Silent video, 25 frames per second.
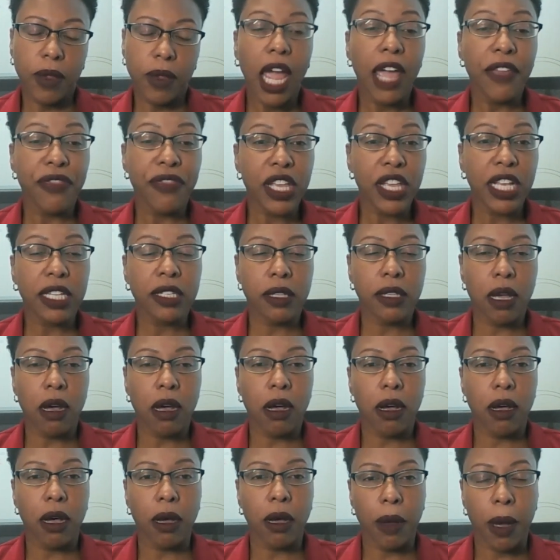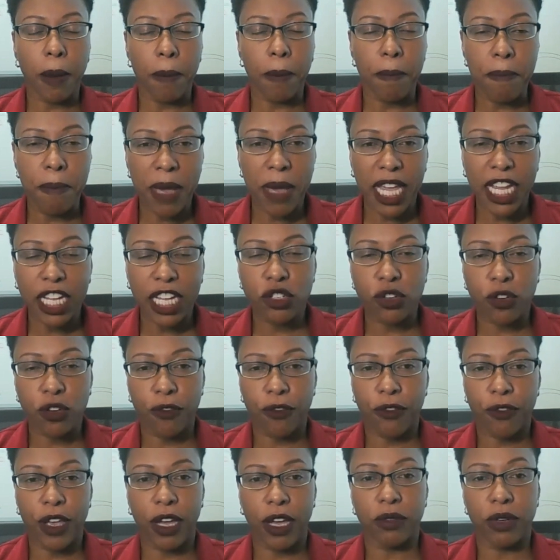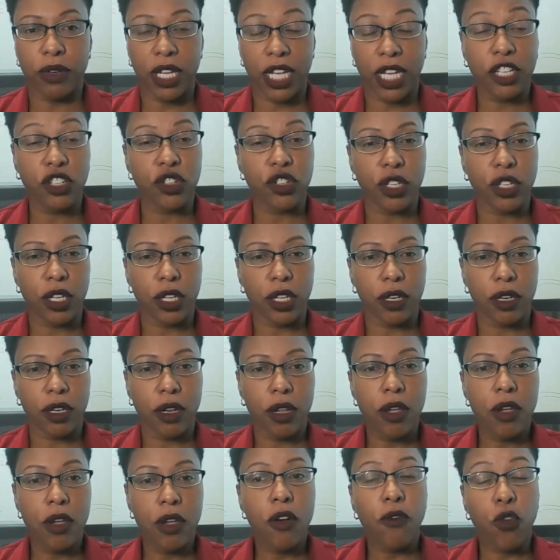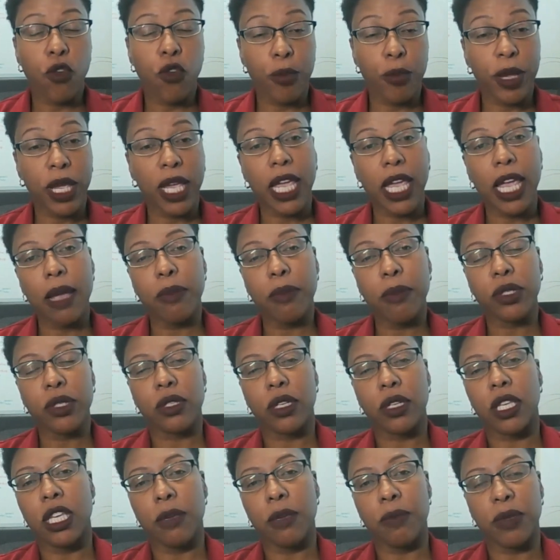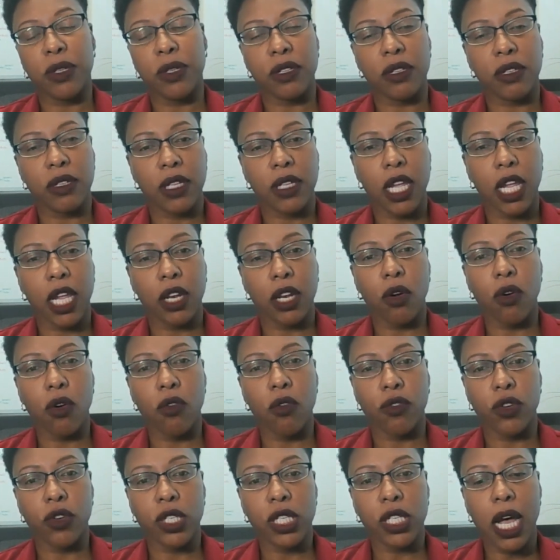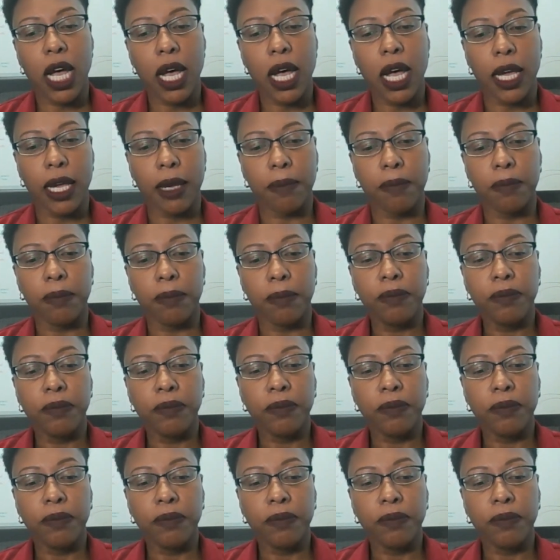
I think, is a major foundation for being able to keep it sustained over time.